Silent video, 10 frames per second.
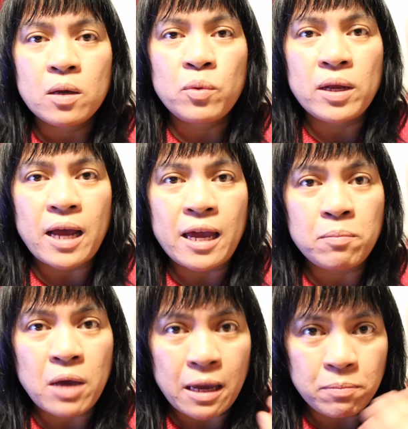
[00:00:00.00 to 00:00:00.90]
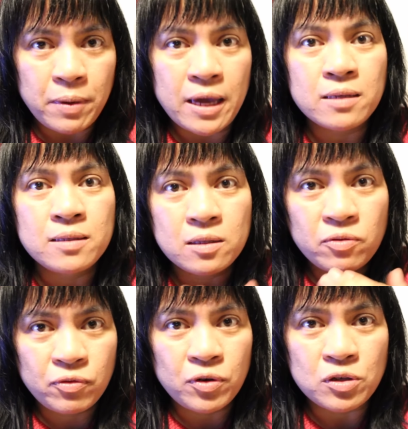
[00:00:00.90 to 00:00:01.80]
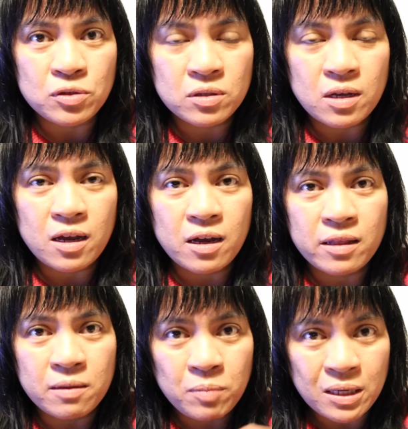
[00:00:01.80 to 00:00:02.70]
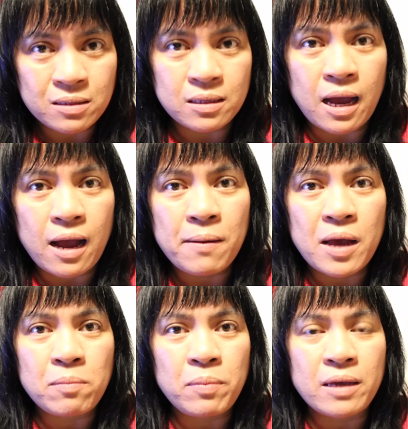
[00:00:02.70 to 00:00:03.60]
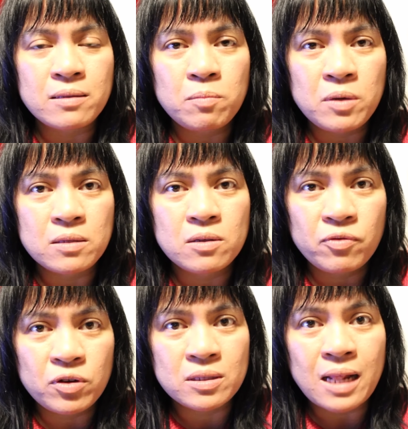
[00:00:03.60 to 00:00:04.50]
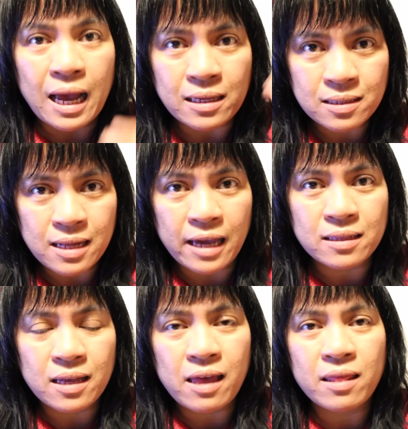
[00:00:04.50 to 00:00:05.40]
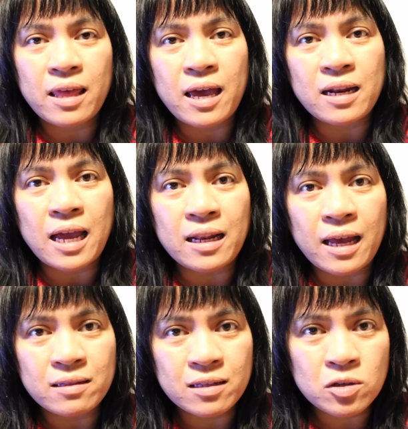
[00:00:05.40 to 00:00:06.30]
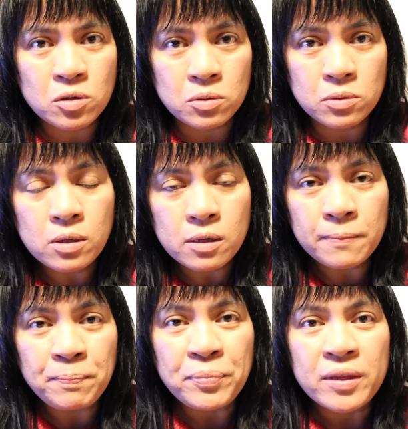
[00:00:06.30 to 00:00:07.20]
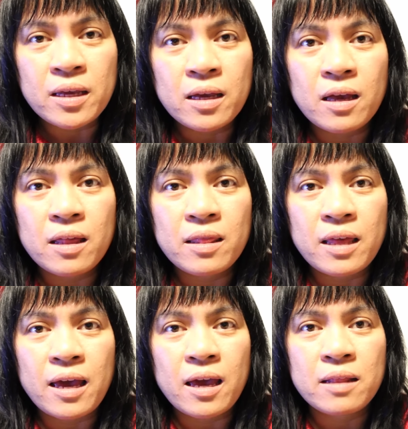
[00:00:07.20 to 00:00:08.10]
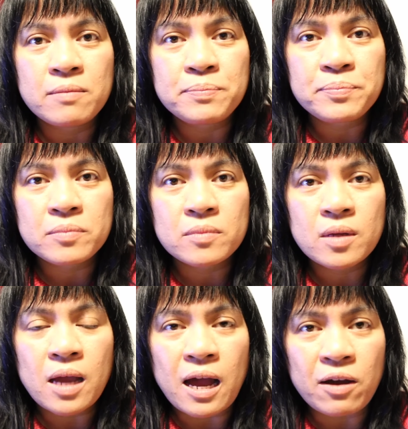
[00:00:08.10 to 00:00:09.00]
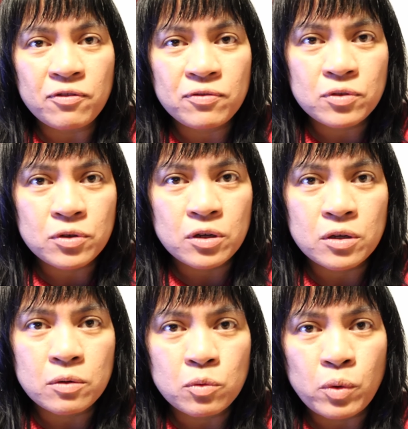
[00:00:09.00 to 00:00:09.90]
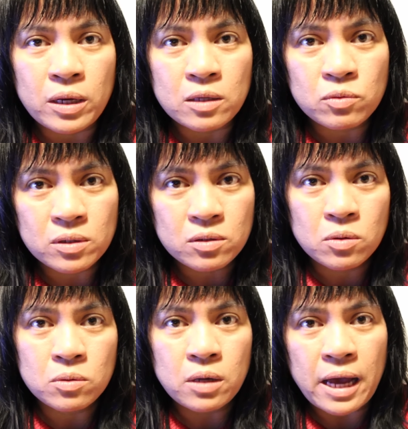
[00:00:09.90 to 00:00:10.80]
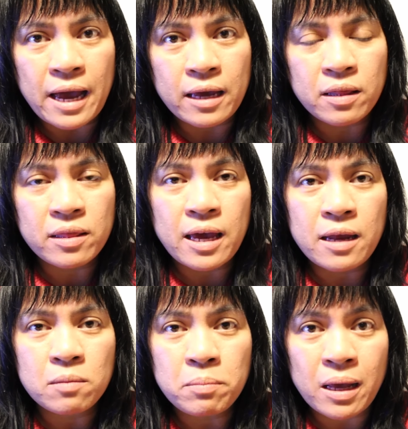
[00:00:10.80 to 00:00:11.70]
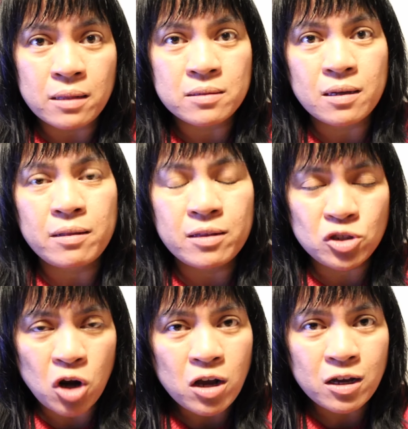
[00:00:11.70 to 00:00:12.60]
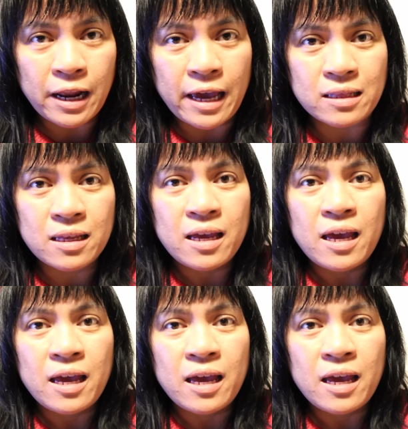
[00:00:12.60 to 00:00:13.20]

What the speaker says: when I baked it first, the pizza, I baked the pizza first last night, and then I let it cool. And then after, when it was cool, I then melted the chocolate,